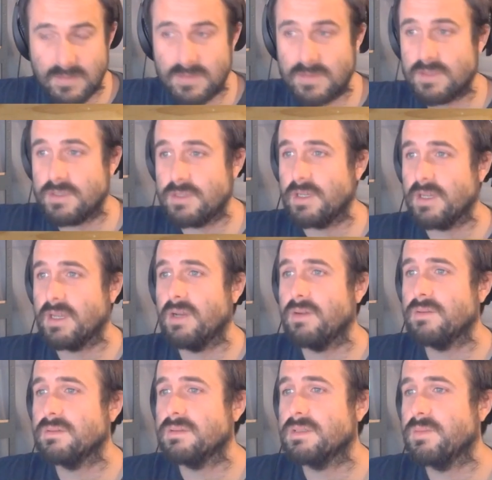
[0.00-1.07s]
check
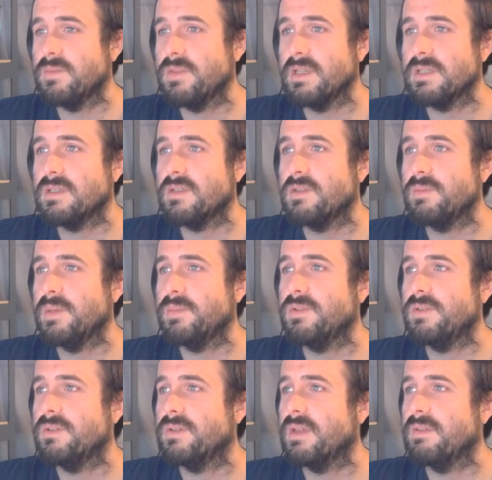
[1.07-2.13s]
out some things other
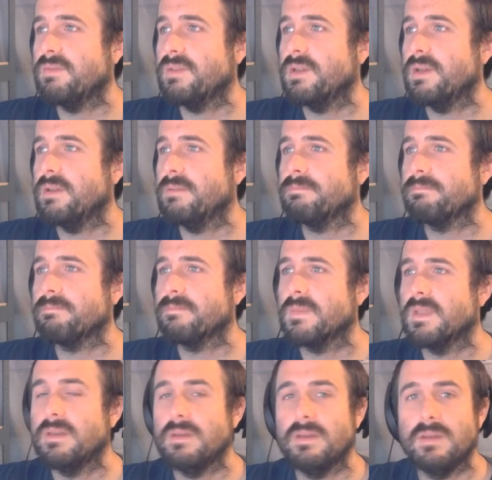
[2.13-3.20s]
people have done.
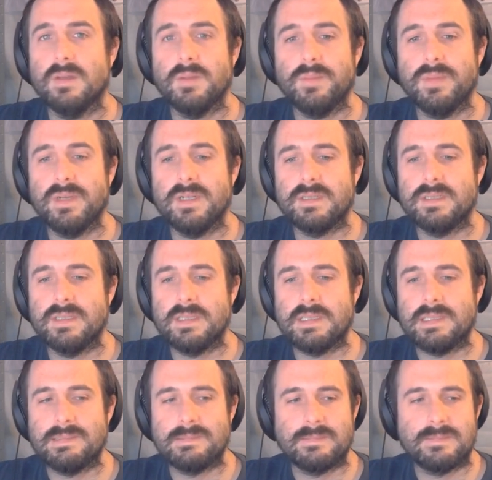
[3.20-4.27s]
But
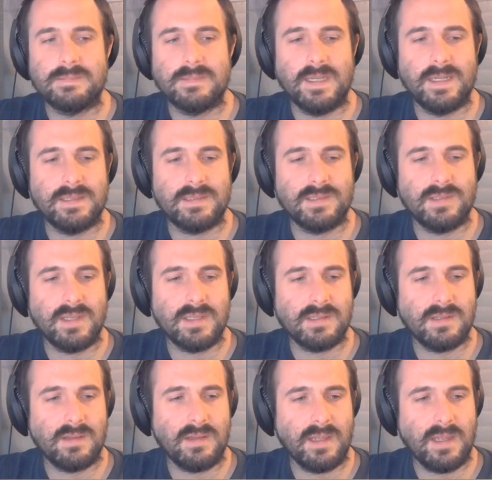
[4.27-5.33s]
yeah, so that's
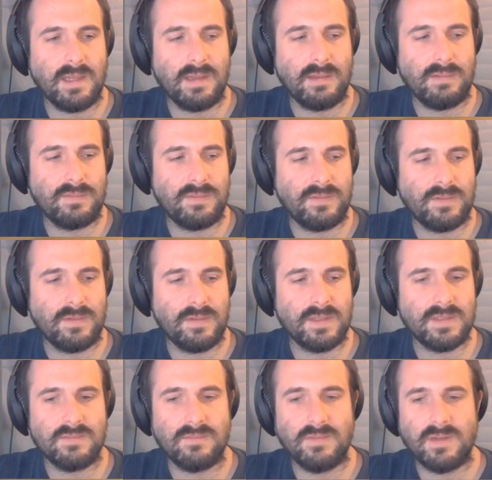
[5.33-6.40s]
all I have for
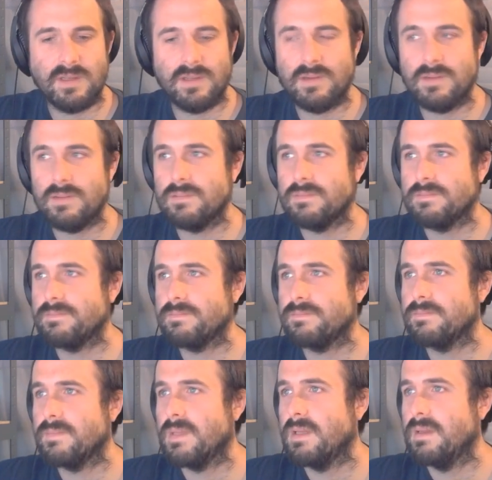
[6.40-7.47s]
this video.
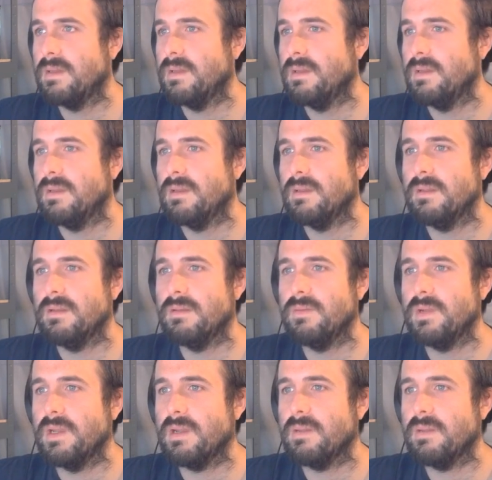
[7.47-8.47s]
Yeah,